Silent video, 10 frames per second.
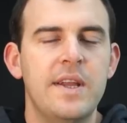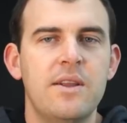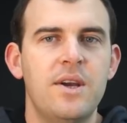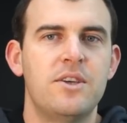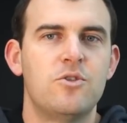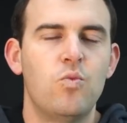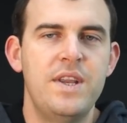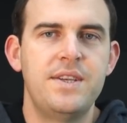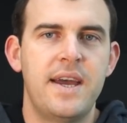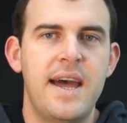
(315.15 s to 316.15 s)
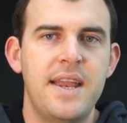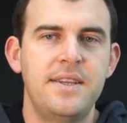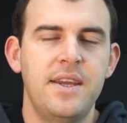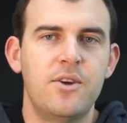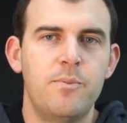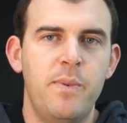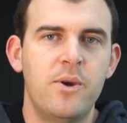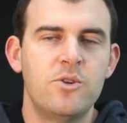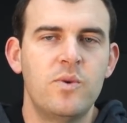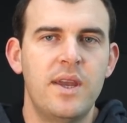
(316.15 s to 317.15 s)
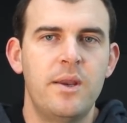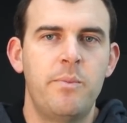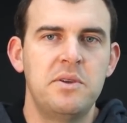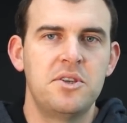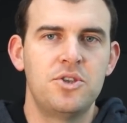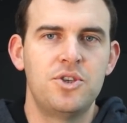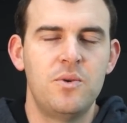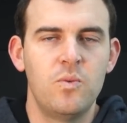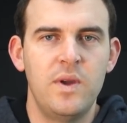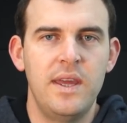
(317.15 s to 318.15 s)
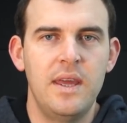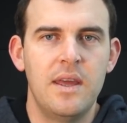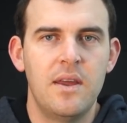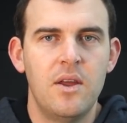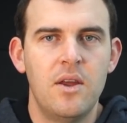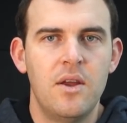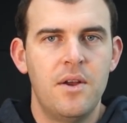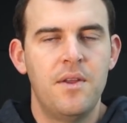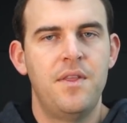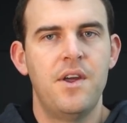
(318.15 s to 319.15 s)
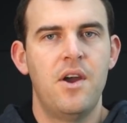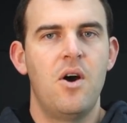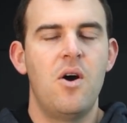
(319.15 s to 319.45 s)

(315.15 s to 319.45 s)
I really like this winter hunting because we're in a position where the